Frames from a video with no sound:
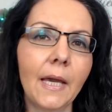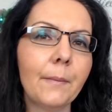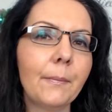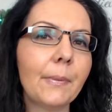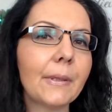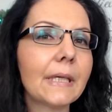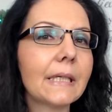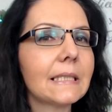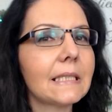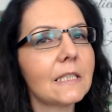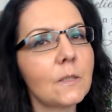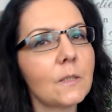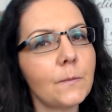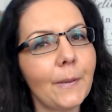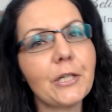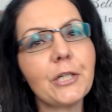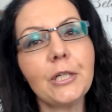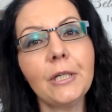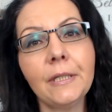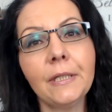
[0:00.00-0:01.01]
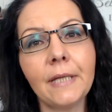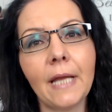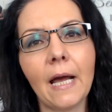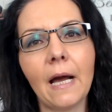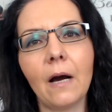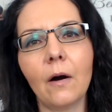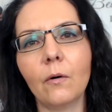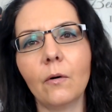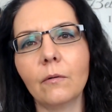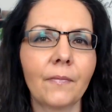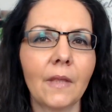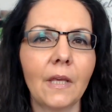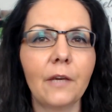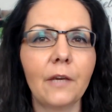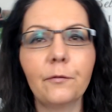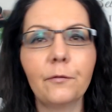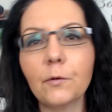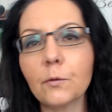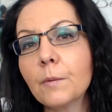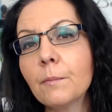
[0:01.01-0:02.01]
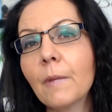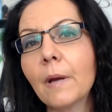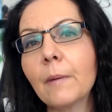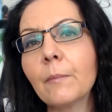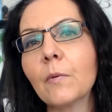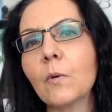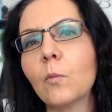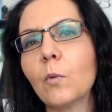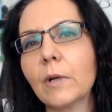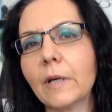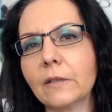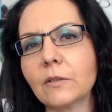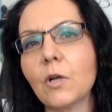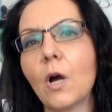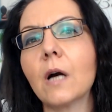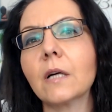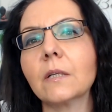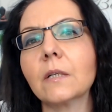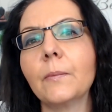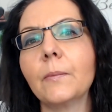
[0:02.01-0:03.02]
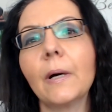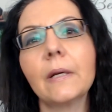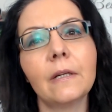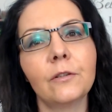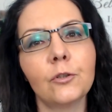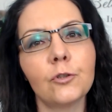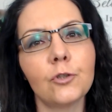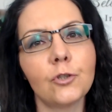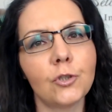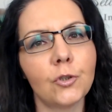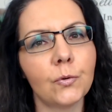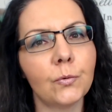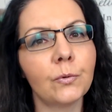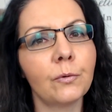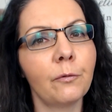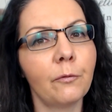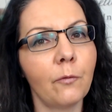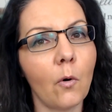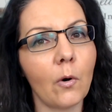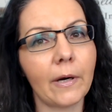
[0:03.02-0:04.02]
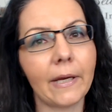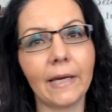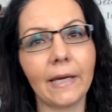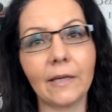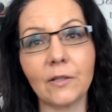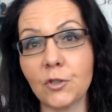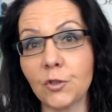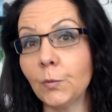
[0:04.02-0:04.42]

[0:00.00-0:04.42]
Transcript: Because especially now, if you remember what I talked about in the June forecast,